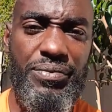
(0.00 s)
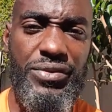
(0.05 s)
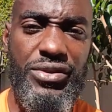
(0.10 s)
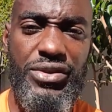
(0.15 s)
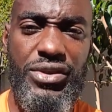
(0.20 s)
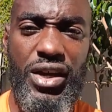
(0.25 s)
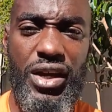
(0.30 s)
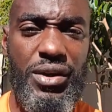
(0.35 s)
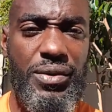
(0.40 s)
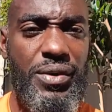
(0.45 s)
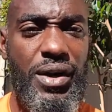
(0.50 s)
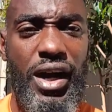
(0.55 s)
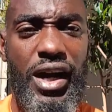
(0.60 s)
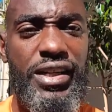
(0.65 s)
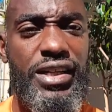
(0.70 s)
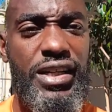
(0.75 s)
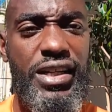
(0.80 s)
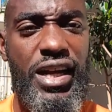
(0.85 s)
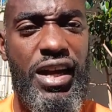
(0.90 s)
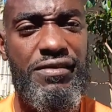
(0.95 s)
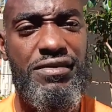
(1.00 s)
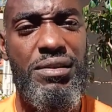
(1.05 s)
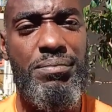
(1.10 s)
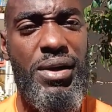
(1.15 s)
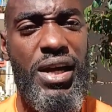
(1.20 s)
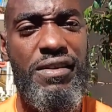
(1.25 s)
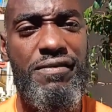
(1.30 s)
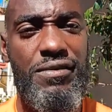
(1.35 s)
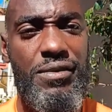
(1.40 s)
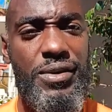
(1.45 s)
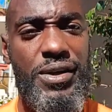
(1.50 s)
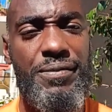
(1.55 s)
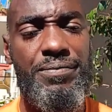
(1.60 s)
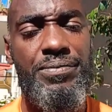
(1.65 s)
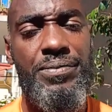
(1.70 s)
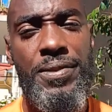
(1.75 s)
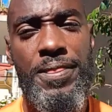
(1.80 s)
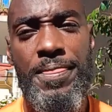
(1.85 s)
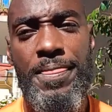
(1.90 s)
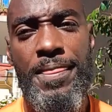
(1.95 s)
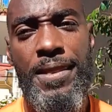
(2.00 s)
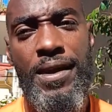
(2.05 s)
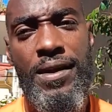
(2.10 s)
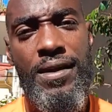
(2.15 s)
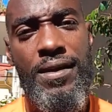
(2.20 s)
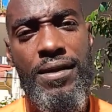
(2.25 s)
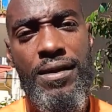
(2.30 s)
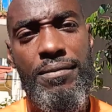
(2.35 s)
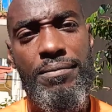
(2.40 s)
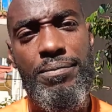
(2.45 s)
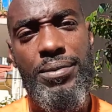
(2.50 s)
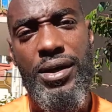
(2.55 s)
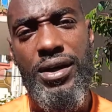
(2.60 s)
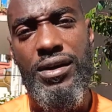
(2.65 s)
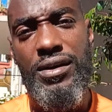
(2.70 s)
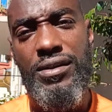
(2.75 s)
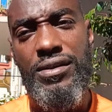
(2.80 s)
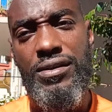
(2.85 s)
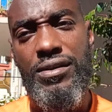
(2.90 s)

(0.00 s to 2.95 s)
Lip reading: so I didn't have to pay for it. But